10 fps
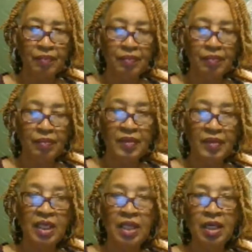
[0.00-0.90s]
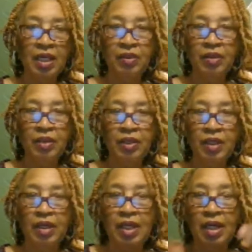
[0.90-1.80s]
You know,
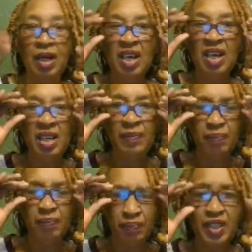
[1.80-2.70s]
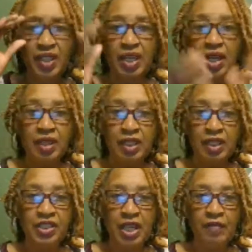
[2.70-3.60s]
um, the
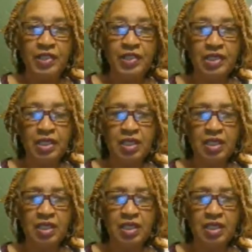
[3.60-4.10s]
Jeffersons.